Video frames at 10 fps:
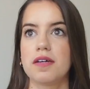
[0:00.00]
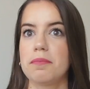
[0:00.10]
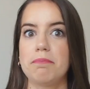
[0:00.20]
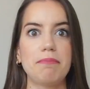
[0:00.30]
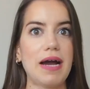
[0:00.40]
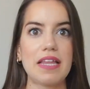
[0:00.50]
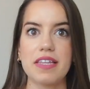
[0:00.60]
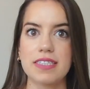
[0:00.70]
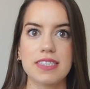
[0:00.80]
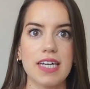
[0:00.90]

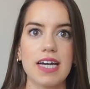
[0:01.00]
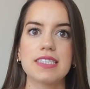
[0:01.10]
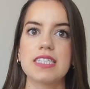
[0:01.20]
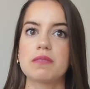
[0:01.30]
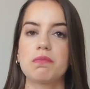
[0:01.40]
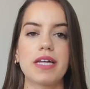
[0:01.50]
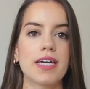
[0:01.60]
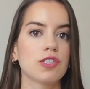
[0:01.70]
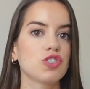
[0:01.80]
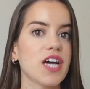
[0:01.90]
math exercises,
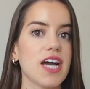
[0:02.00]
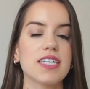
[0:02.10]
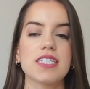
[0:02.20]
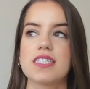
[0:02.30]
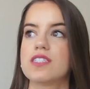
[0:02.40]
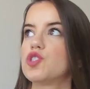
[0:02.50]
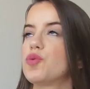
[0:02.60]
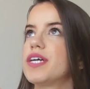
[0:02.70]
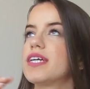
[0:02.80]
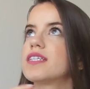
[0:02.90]
playing chess,
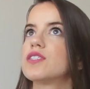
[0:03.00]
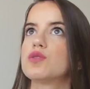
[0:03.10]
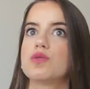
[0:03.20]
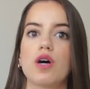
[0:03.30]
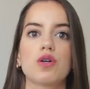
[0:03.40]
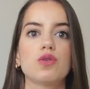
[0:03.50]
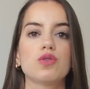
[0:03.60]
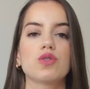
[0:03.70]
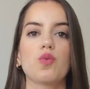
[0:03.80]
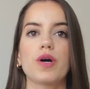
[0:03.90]
doing
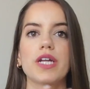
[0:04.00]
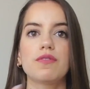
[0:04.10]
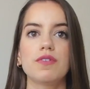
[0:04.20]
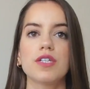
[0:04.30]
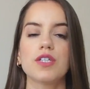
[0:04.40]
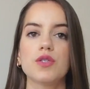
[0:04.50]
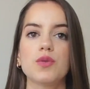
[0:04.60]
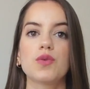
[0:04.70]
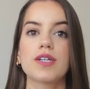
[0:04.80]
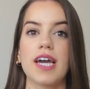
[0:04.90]
sudokus, whatever you
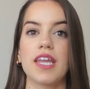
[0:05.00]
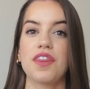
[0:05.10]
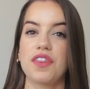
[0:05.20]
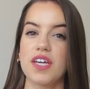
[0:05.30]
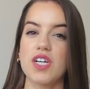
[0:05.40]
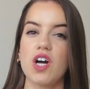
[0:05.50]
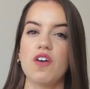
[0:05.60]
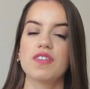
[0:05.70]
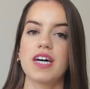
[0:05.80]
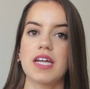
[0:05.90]
can think
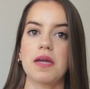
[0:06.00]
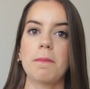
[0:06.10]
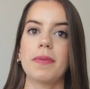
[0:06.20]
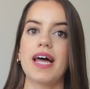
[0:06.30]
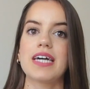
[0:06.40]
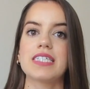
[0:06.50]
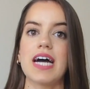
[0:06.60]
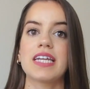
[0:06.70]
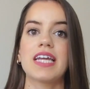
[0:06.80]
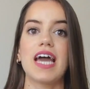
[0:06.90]
of that implies
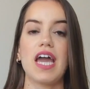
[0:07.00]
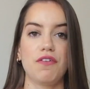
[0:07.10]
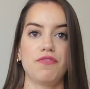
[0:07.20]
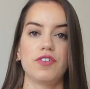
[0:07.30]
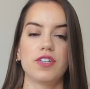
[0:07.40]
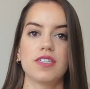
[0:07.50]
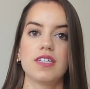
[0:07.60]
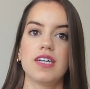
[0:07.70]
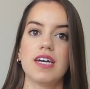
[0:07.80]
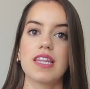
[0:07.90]
an effort.
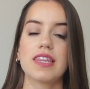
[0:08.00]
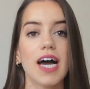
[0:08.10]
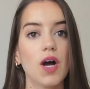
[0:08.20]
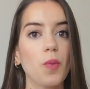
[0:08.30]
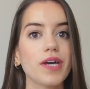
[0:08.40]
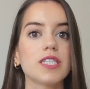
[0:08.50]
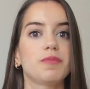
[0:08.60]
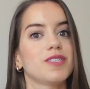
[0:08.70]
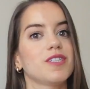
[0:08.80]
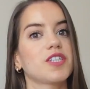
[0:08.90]
That way this
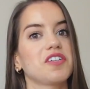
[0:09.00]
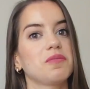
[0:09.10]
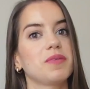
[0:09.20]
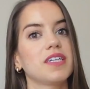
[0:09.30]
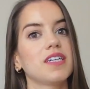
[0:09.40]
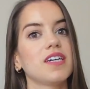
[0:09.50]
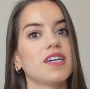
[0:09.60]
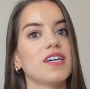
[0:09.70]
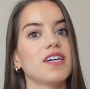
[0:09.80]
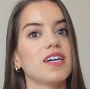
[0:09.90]
person is gonna be
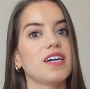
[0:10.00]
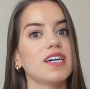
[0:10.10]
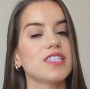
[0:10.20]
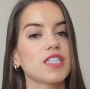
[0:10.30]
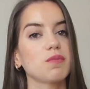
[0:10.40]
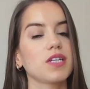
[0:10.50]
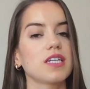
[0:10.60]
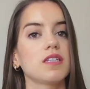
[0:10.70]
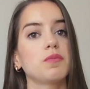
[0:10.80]
stimulating the